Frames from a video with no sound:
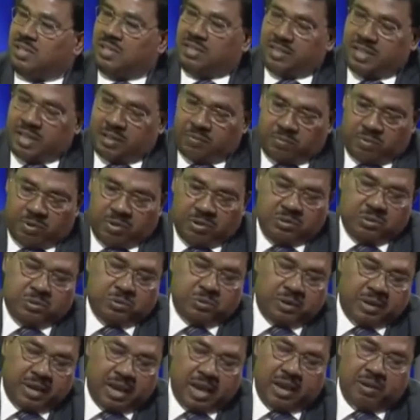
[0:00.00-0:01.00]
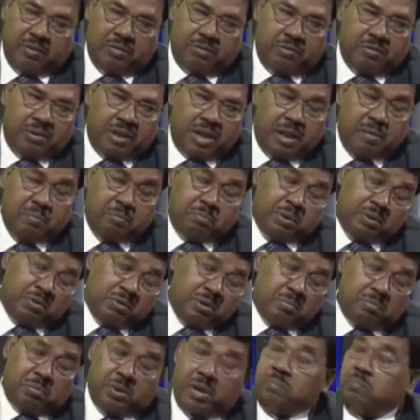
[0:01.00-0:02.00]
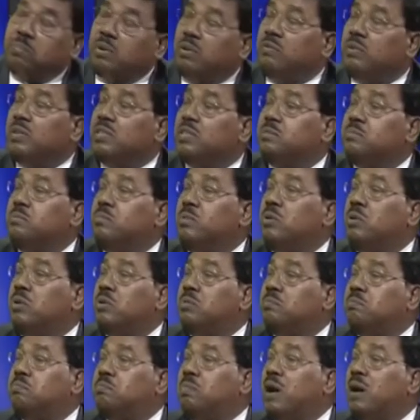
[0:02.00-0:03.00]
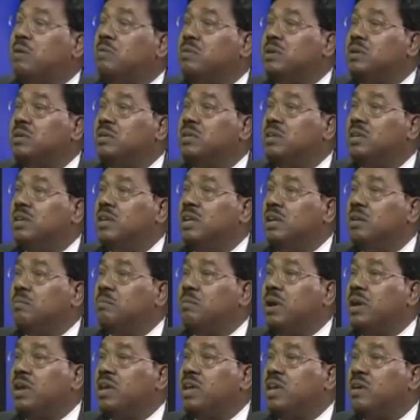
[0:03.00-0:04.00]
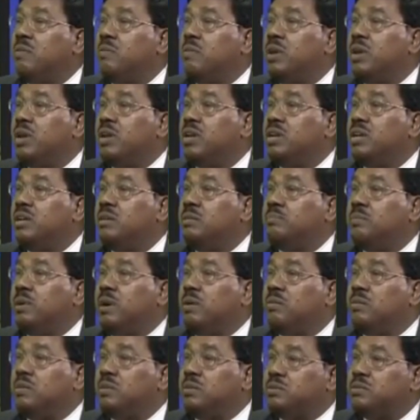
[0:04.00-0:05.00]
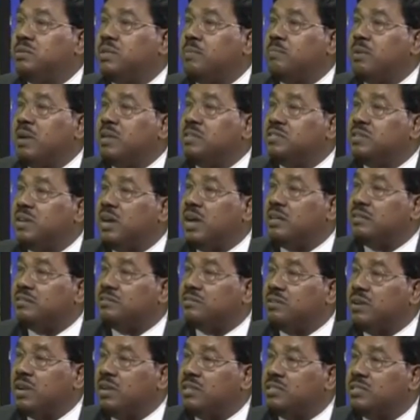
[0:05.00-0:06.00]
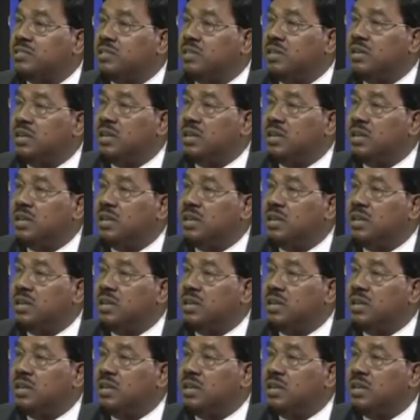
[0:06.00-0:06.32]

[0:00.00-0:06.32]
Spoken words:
They want to empower people with more power by giving power to the Panchayat Raj.